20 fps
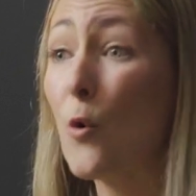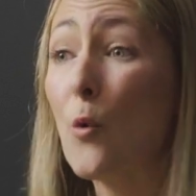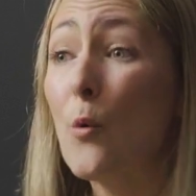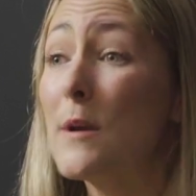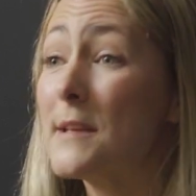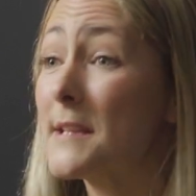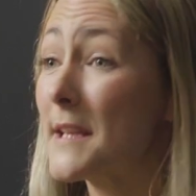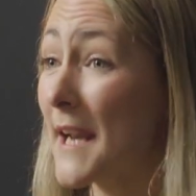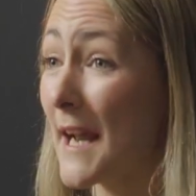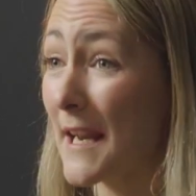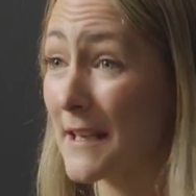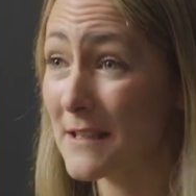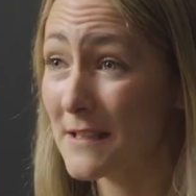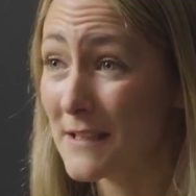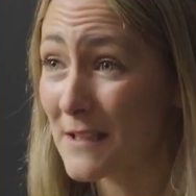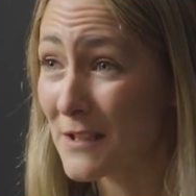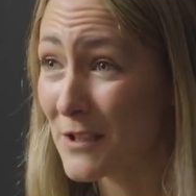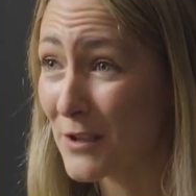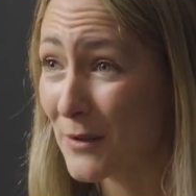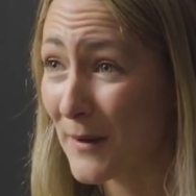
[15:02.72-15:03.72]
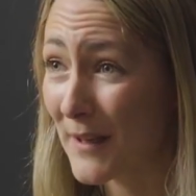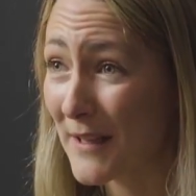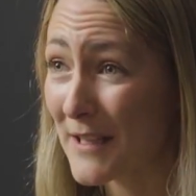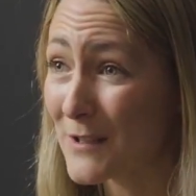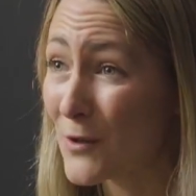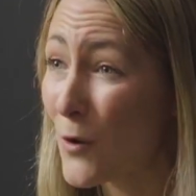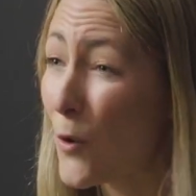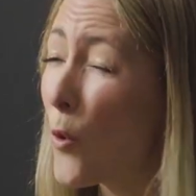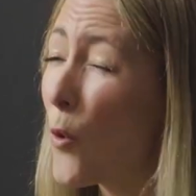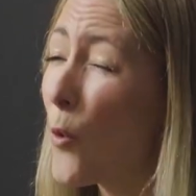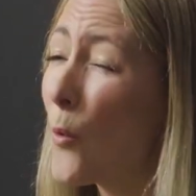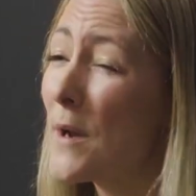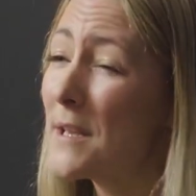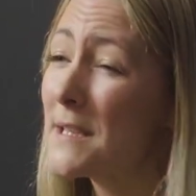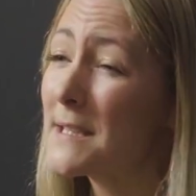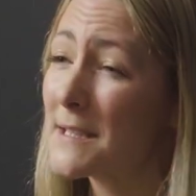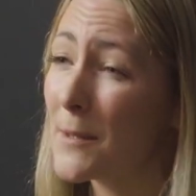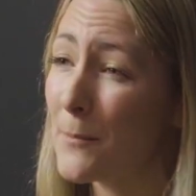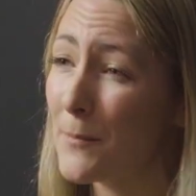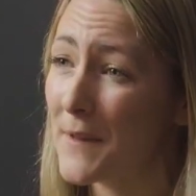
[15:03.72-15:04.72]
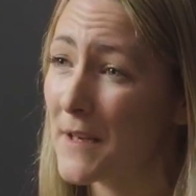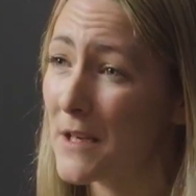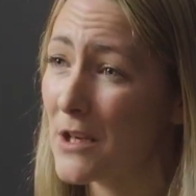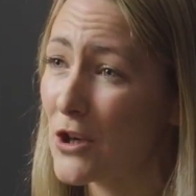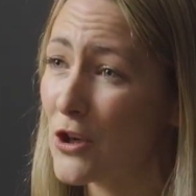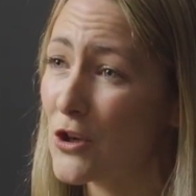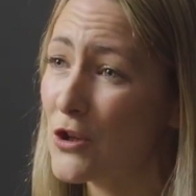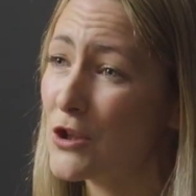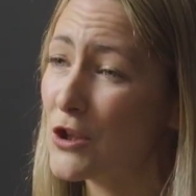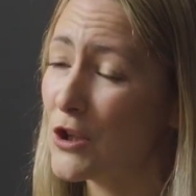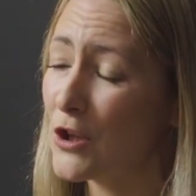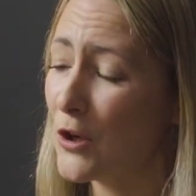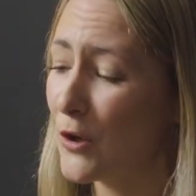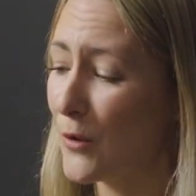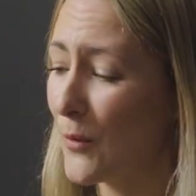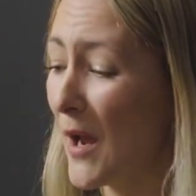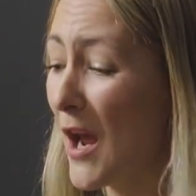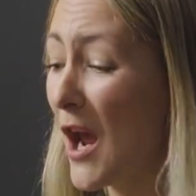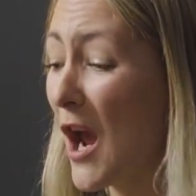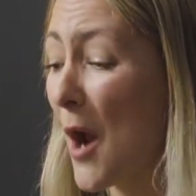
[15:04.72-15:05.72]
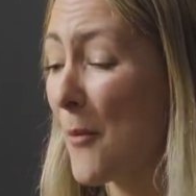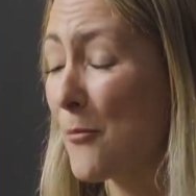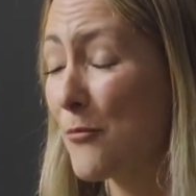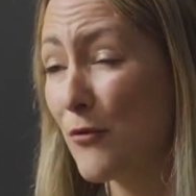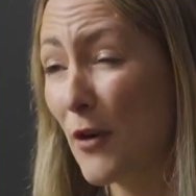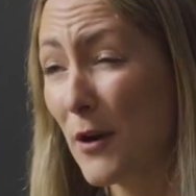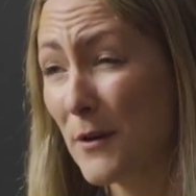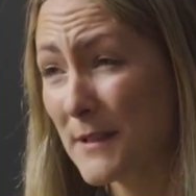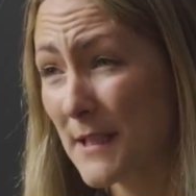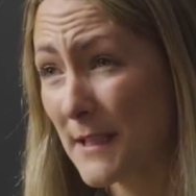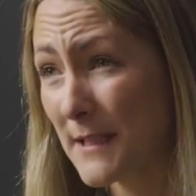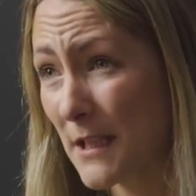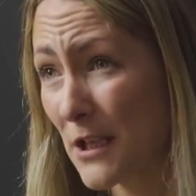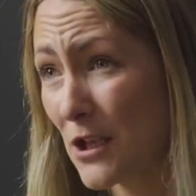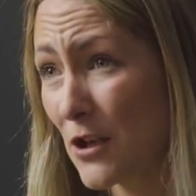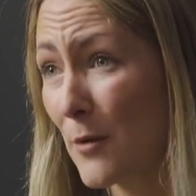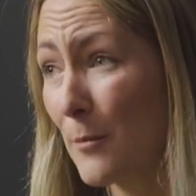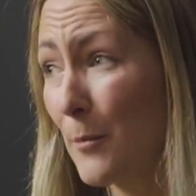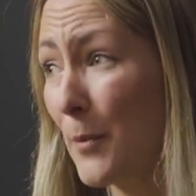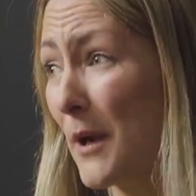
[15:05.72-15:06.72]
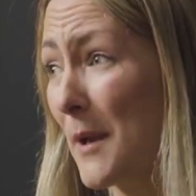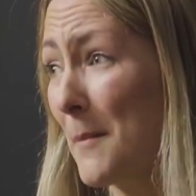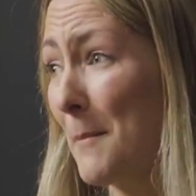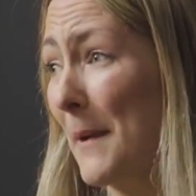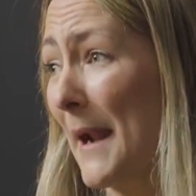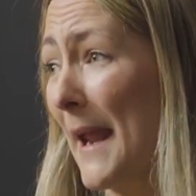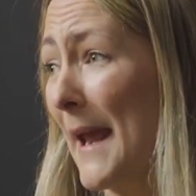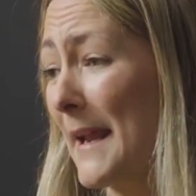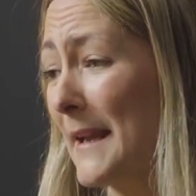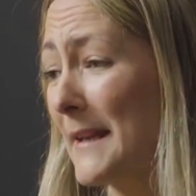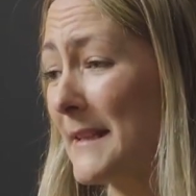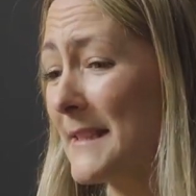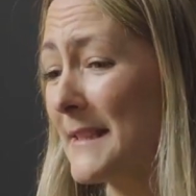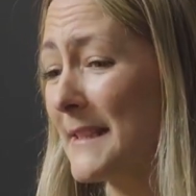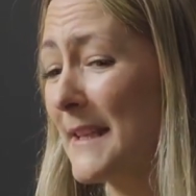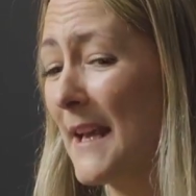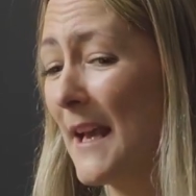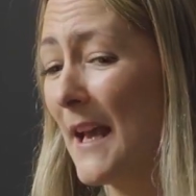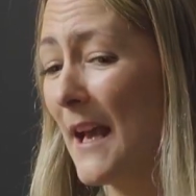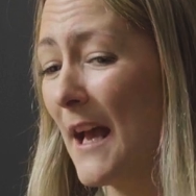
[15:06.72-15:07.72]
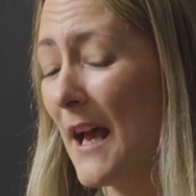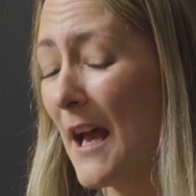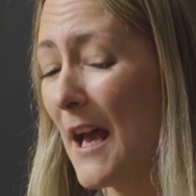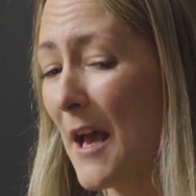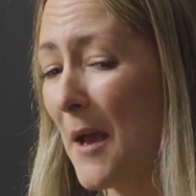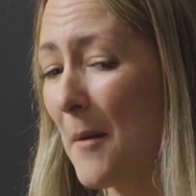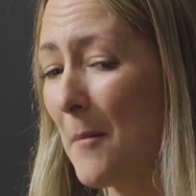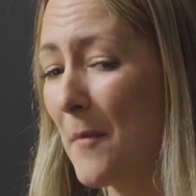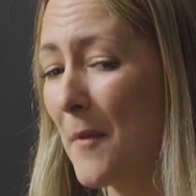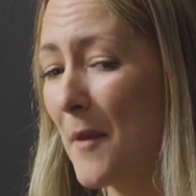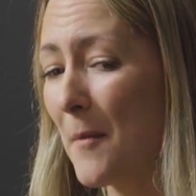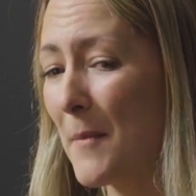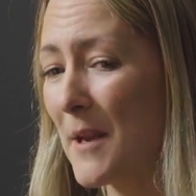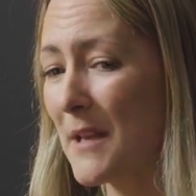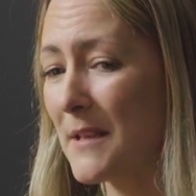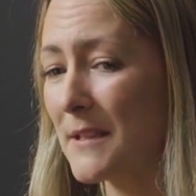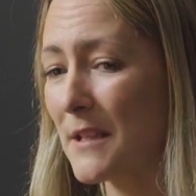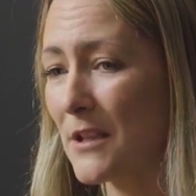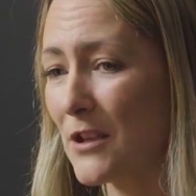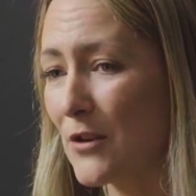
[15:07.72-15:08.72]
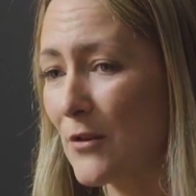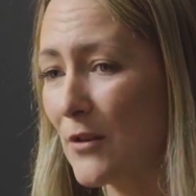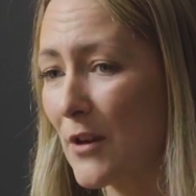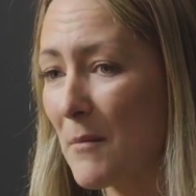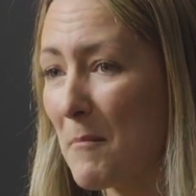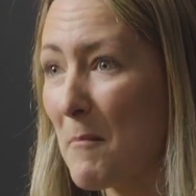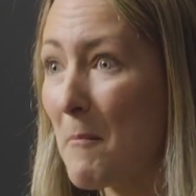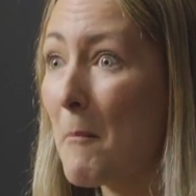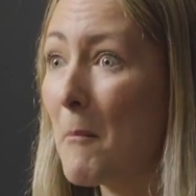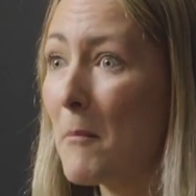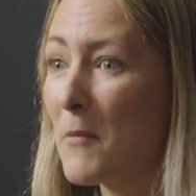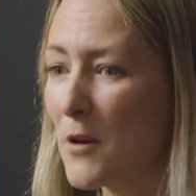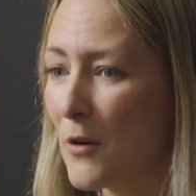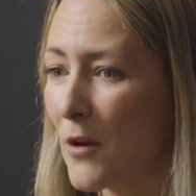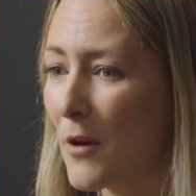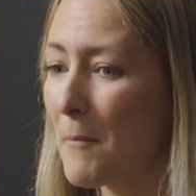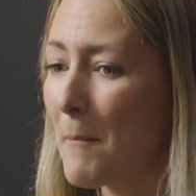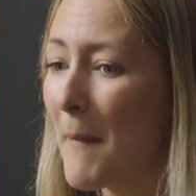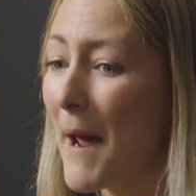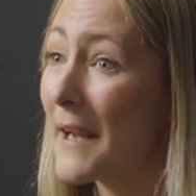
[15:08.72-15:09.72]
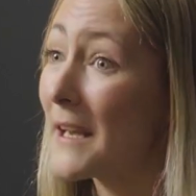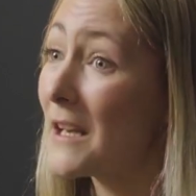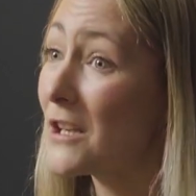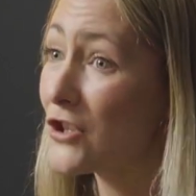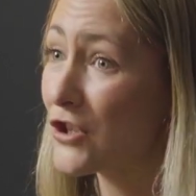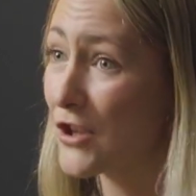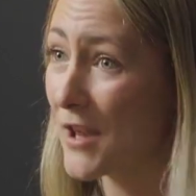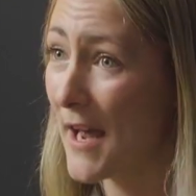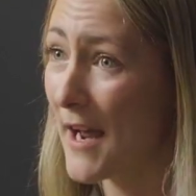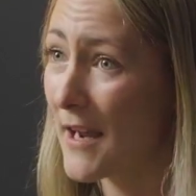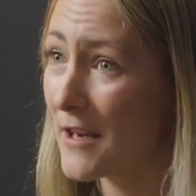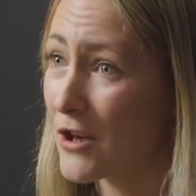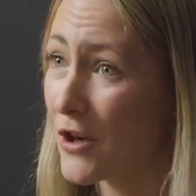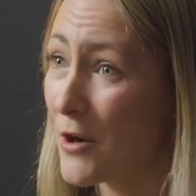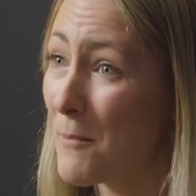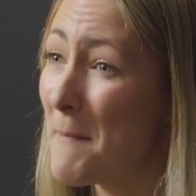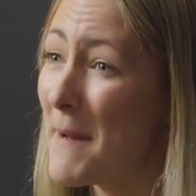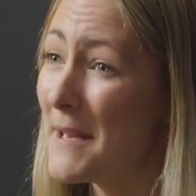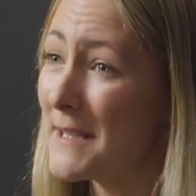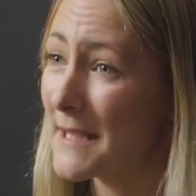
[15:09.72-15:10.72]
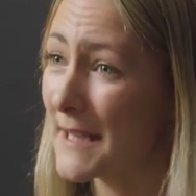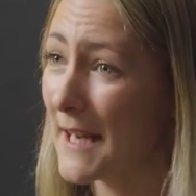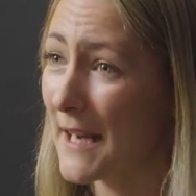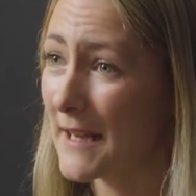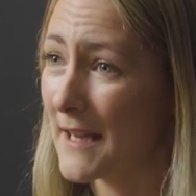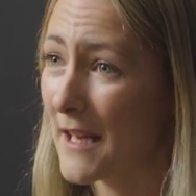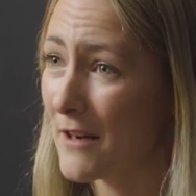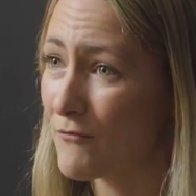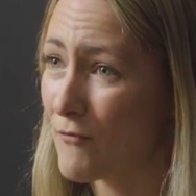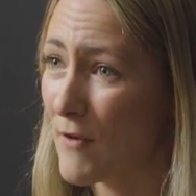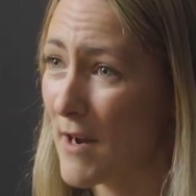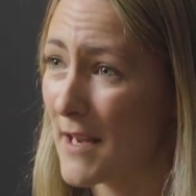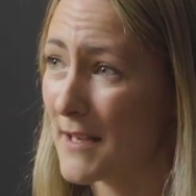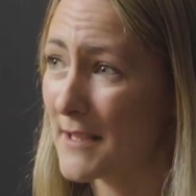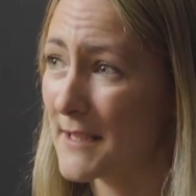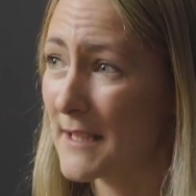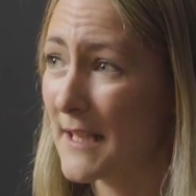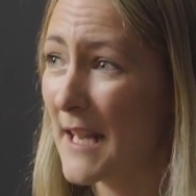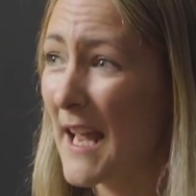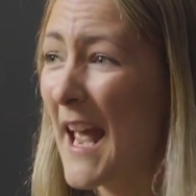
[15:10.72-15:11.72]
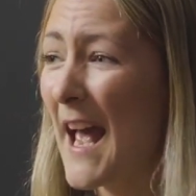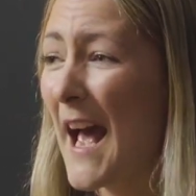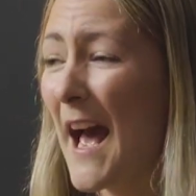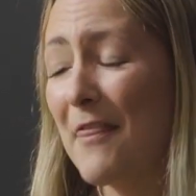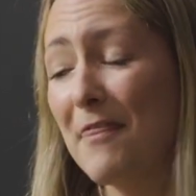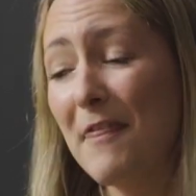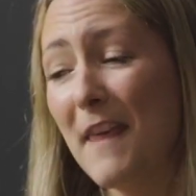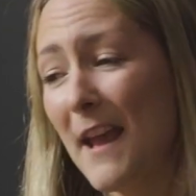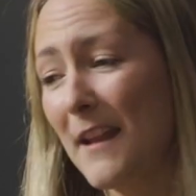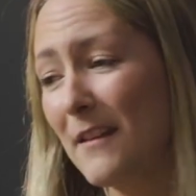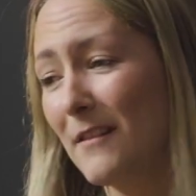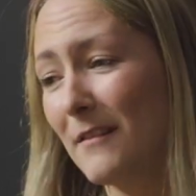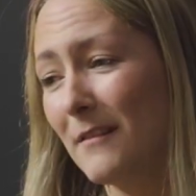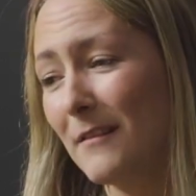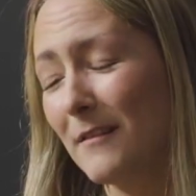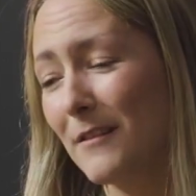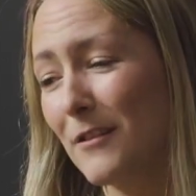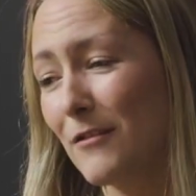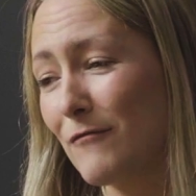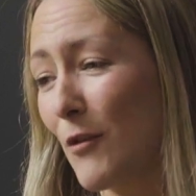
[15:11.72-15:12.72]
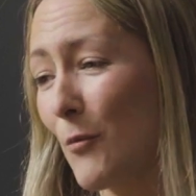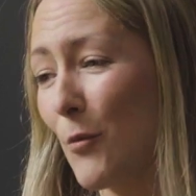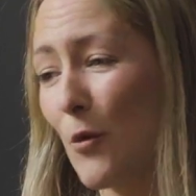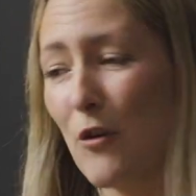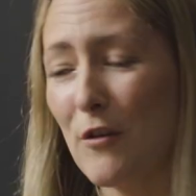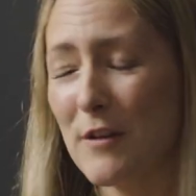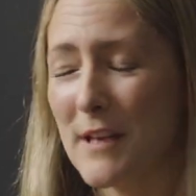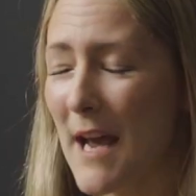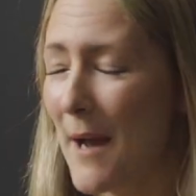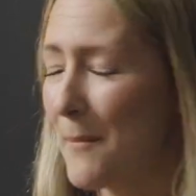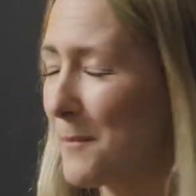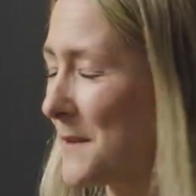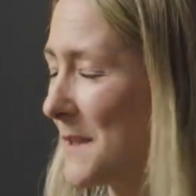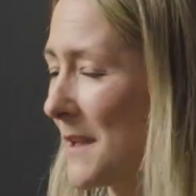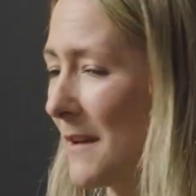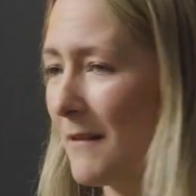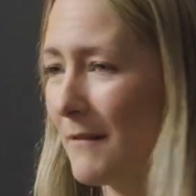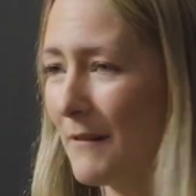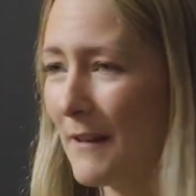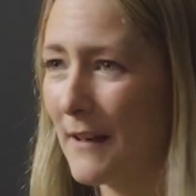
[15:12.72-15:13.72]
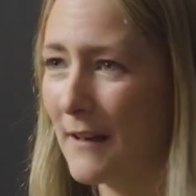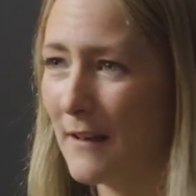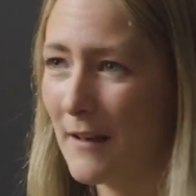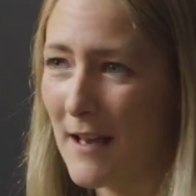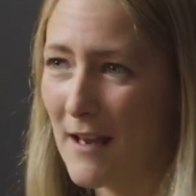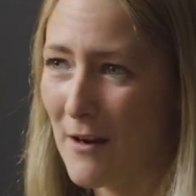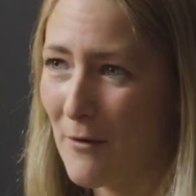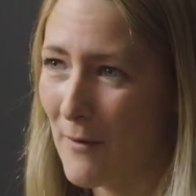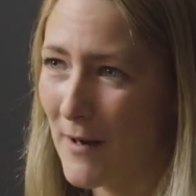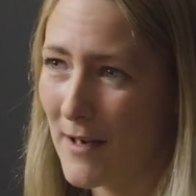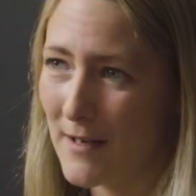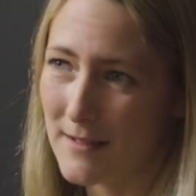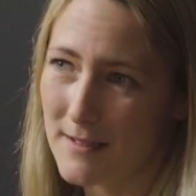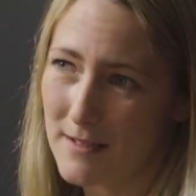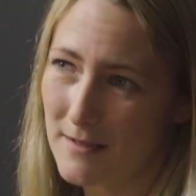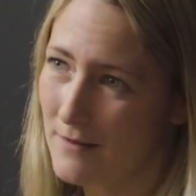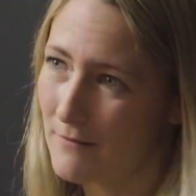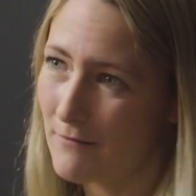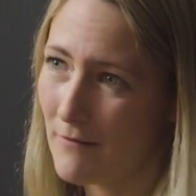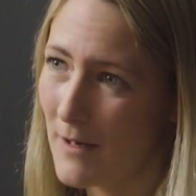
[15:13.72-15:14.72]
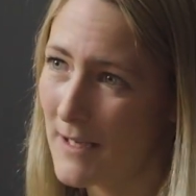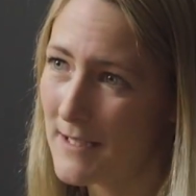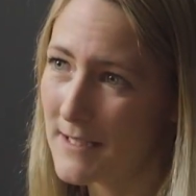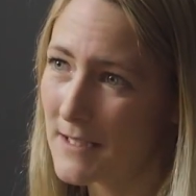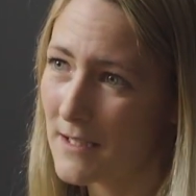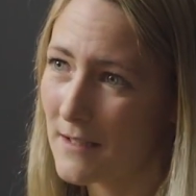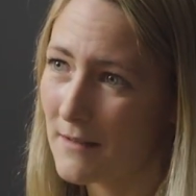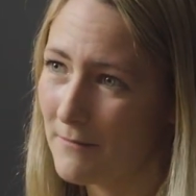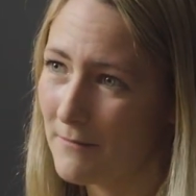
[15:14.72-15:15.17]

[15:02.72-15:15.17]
always an answer to it. There's always something you can do, a process that you can put in place. That means that you can manage that, you can mitigate that risk. And then the reward absolutely outweighs the risk.